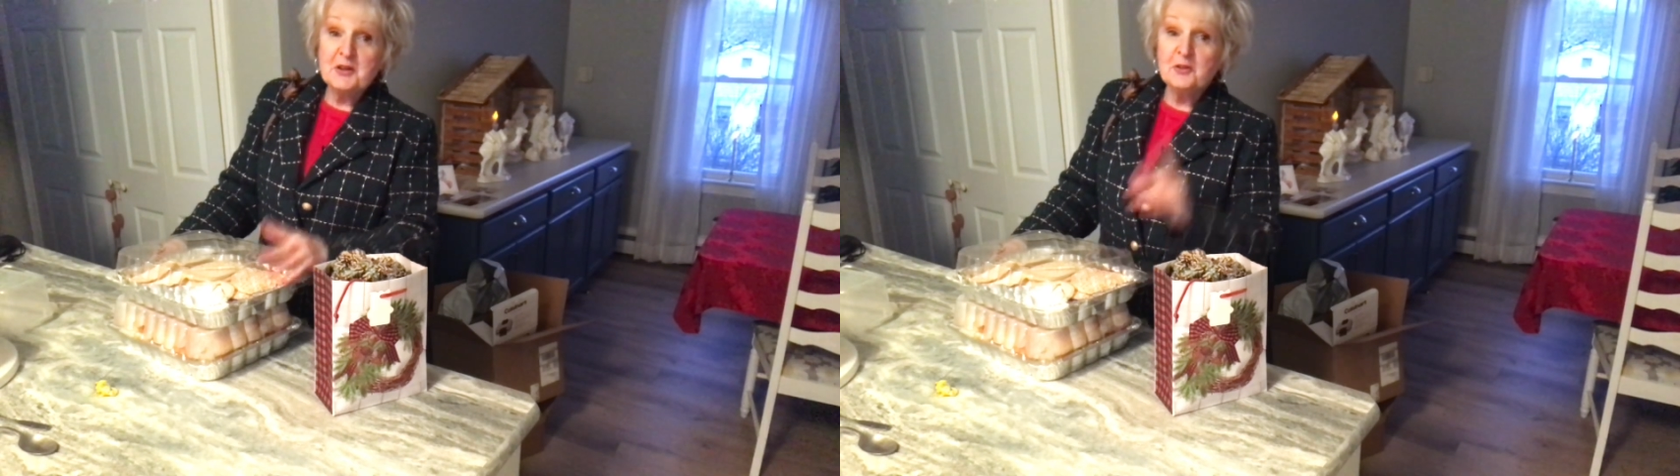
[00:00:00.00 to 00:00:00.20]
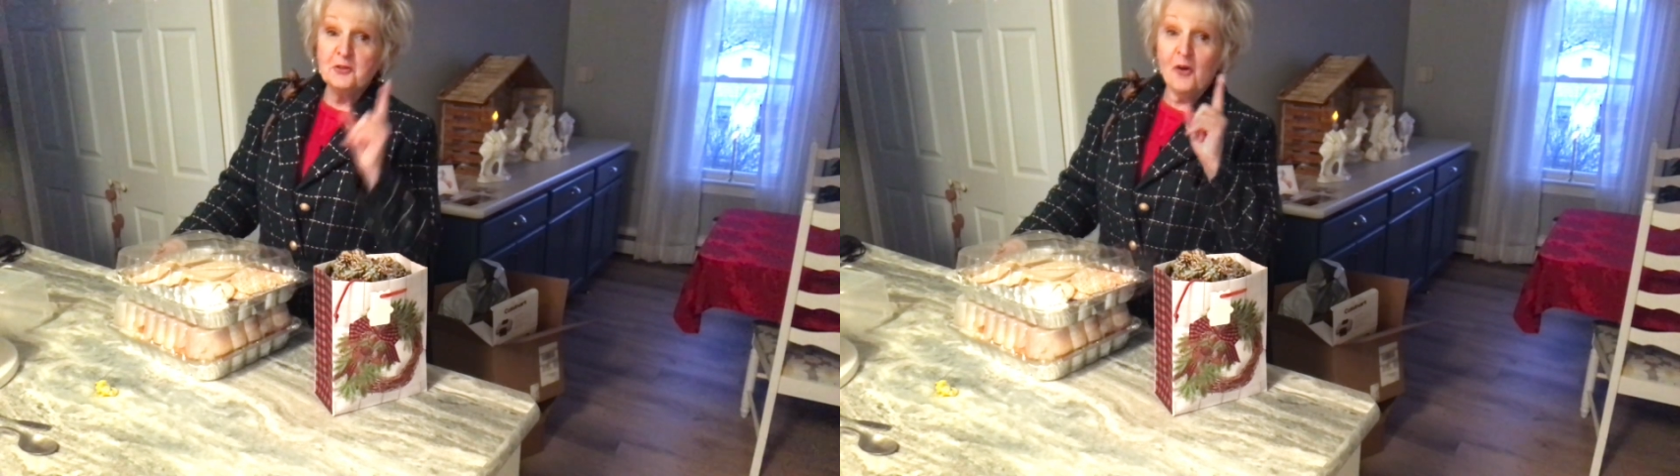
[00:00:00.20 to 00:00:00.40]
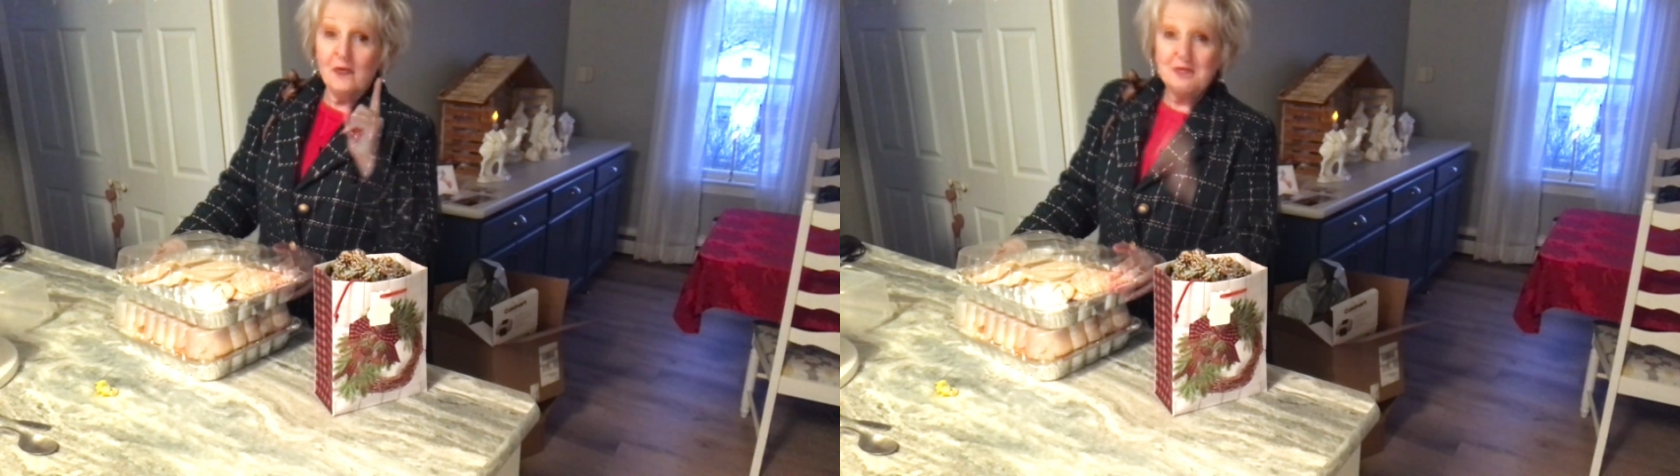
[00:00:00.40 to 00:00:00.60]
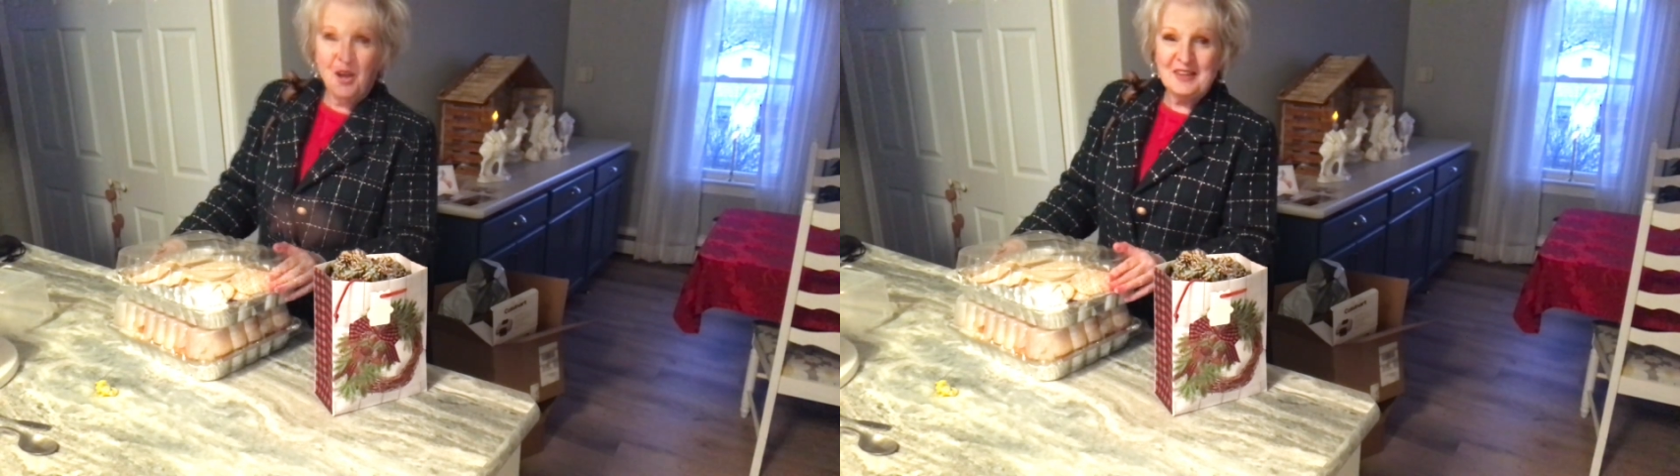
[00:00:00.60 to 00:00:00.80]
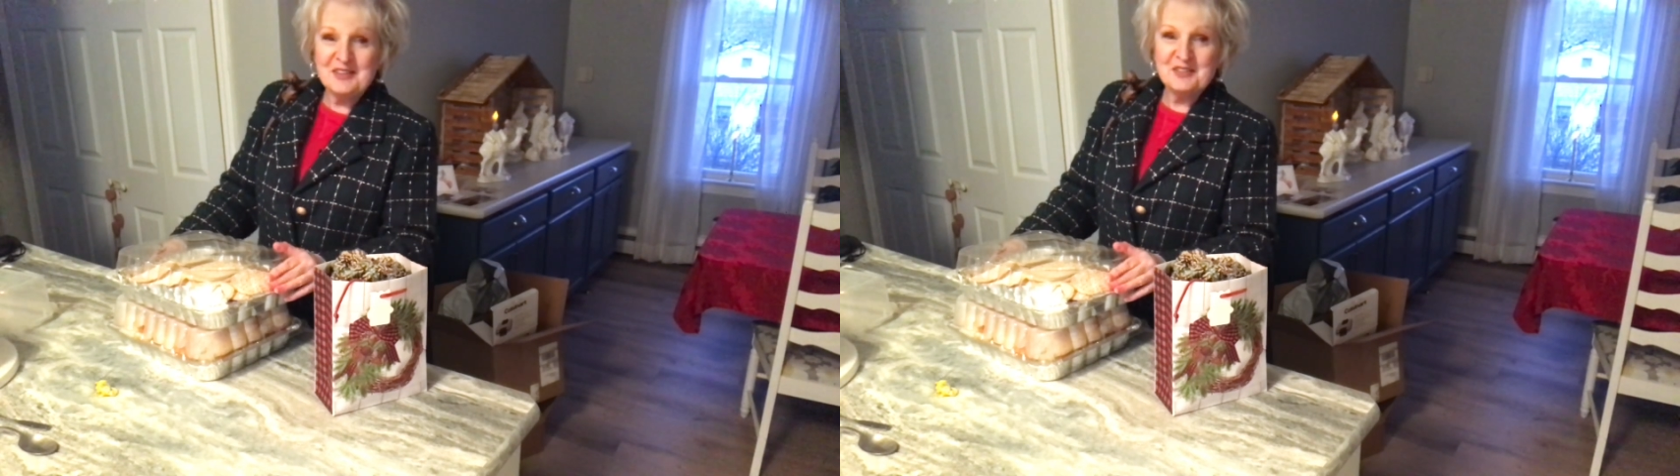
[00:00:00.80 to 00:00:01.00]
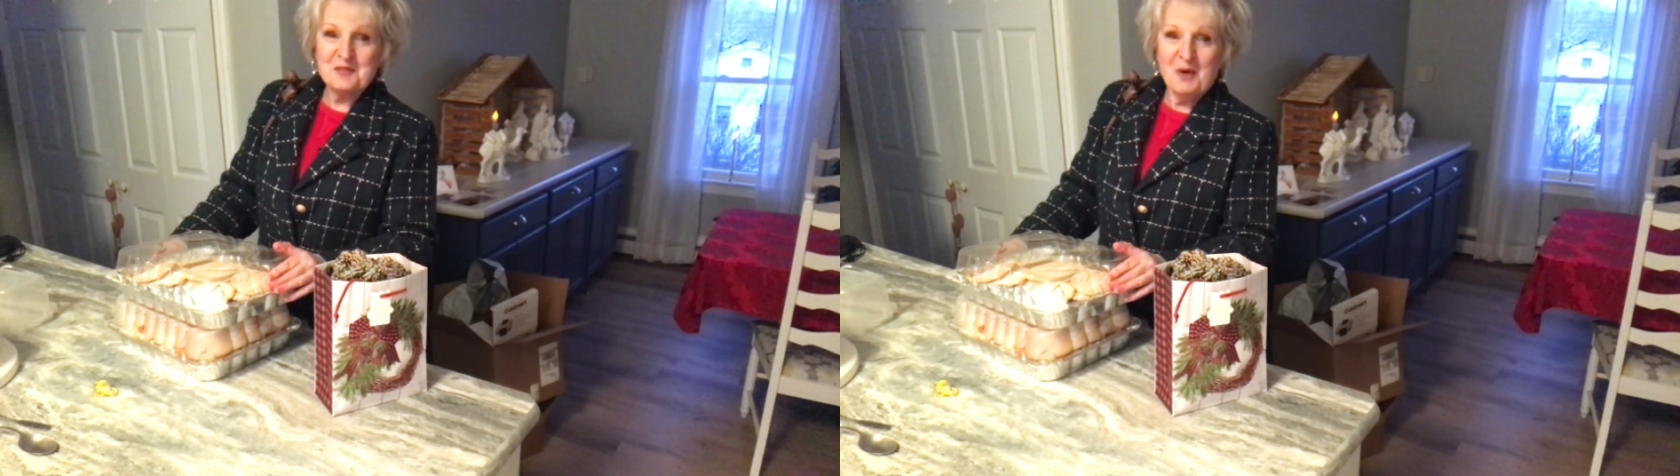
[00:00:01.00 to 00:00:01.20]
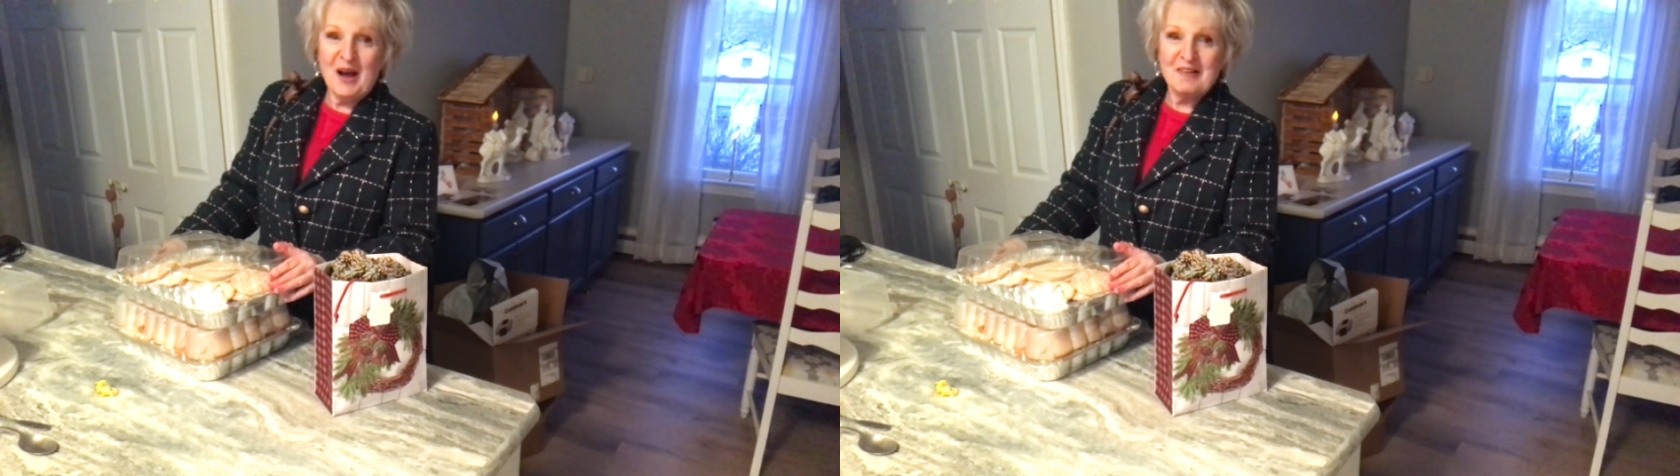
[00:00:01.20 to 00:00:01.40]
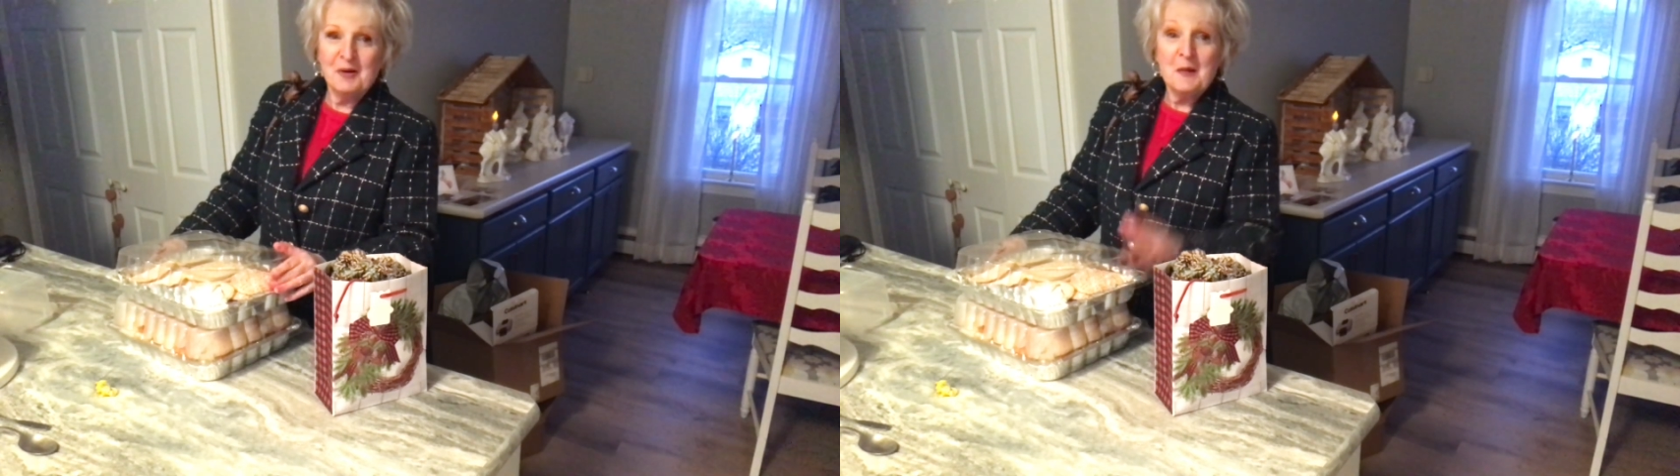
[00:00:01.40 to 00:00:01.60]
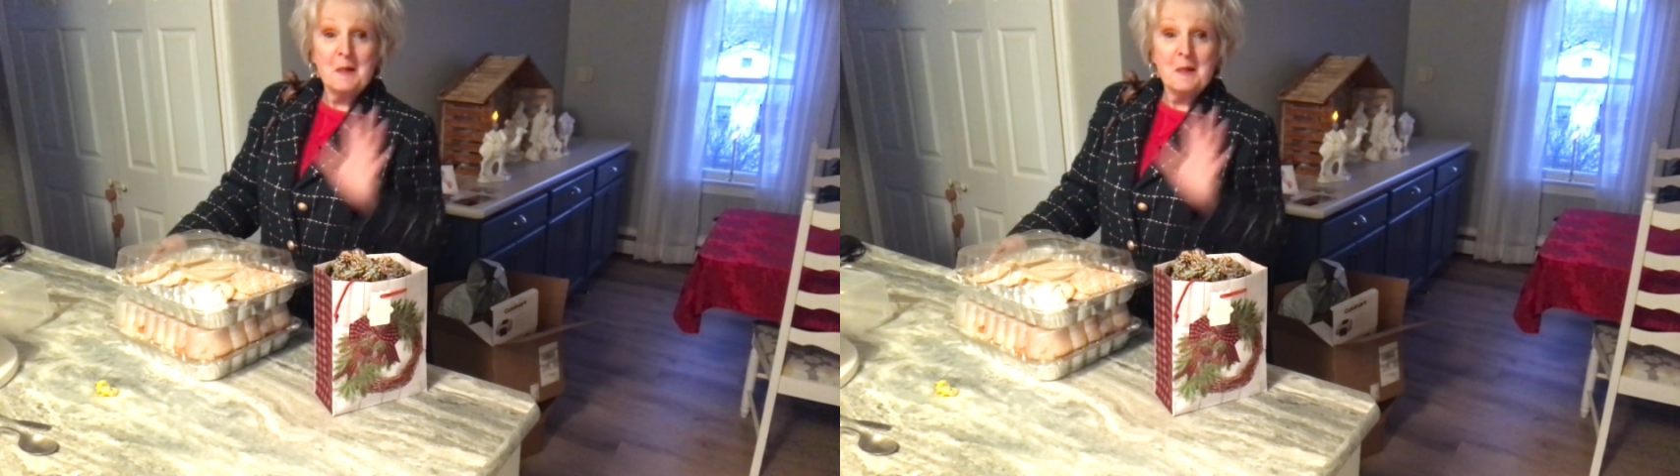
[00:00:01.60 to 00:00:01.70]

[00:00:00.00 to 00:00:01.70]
So I'll talk to you tomorrow.